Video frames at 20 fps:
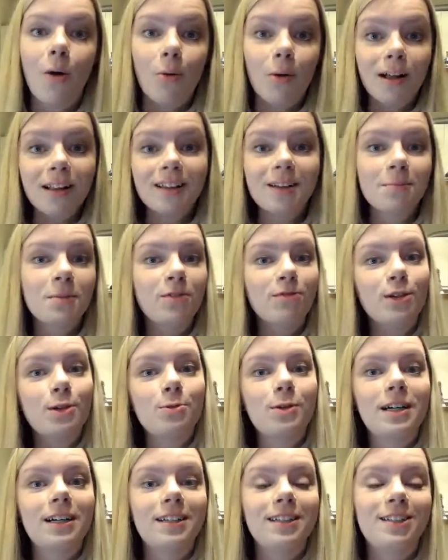Welcome
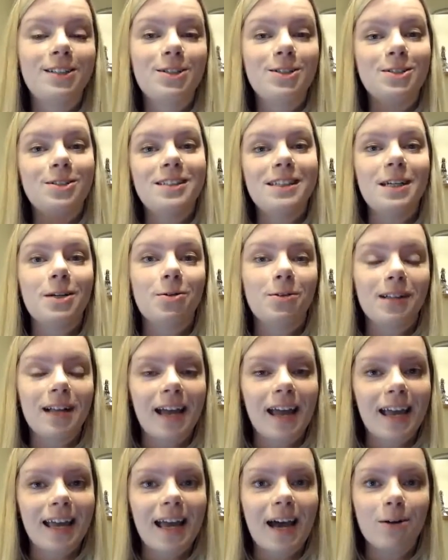everyone to SQL
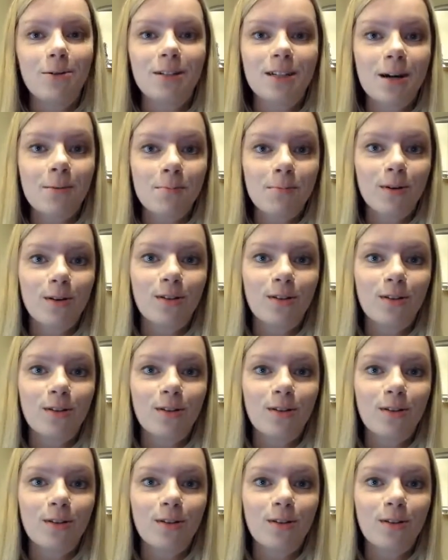Hangout number